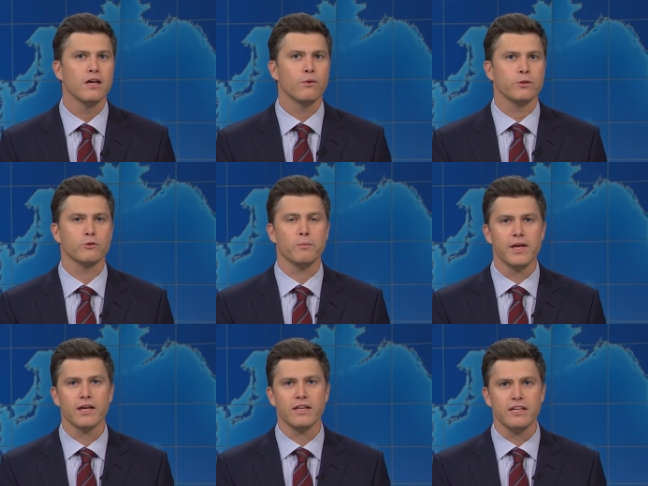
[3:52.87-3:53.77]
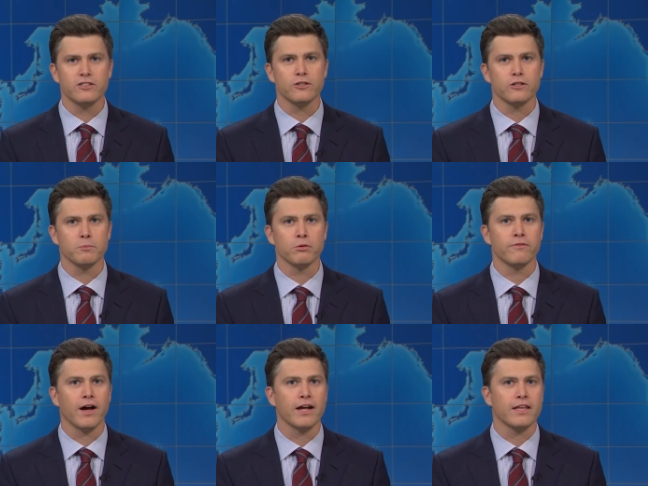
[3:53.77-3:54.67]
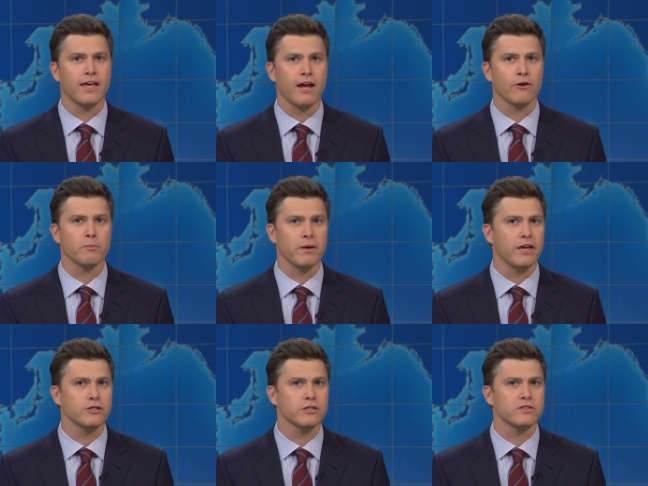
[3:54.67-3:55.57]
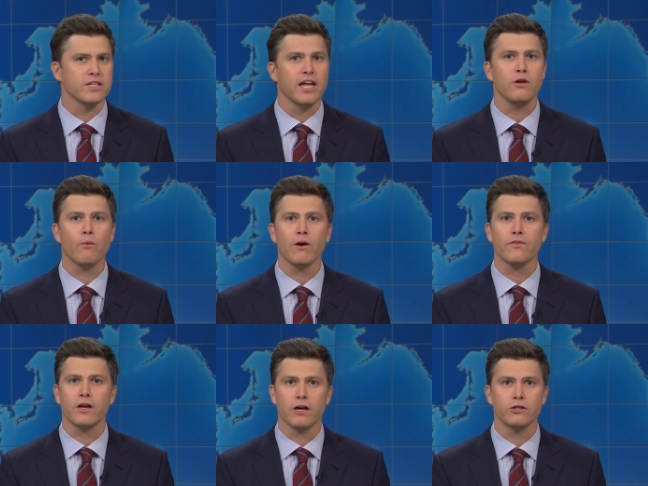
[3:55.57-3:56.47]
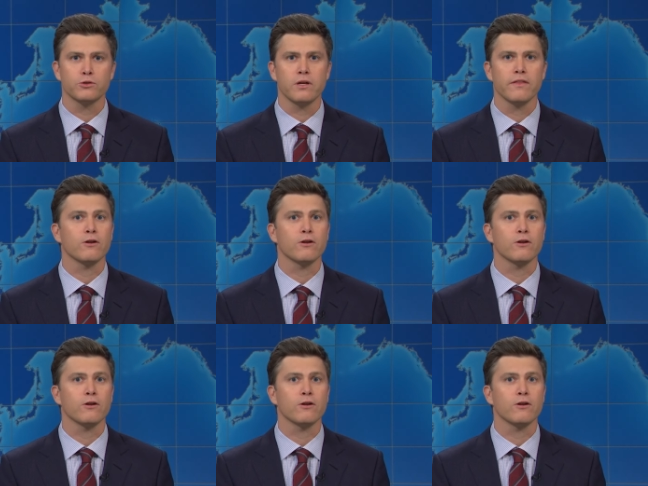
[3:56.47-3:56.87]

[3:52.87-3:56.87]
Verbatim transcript: which will make it easier to provide care to patients anywhere in the country that